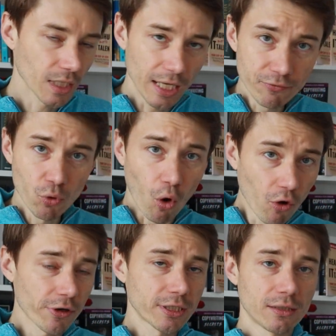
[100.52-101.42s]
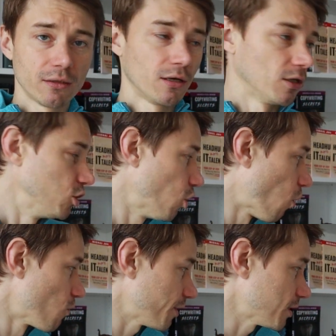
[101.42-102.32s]
If you already
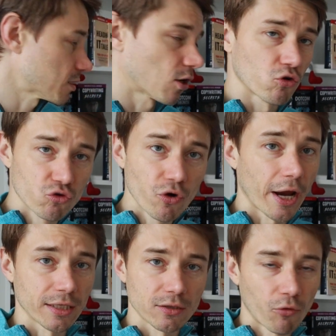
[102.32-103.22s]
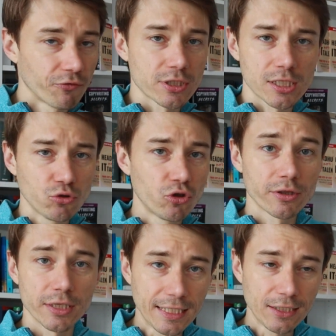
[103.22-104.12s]
know this, great. Obviously you
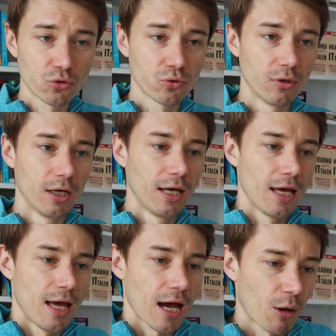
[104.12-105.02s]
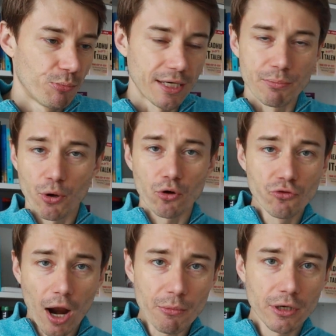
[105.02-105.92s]
don't need to be a
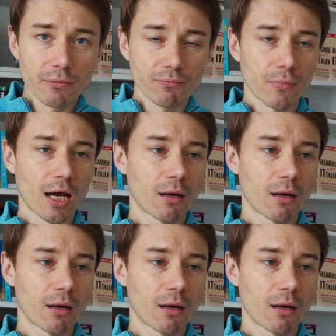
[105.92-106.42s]
programmer.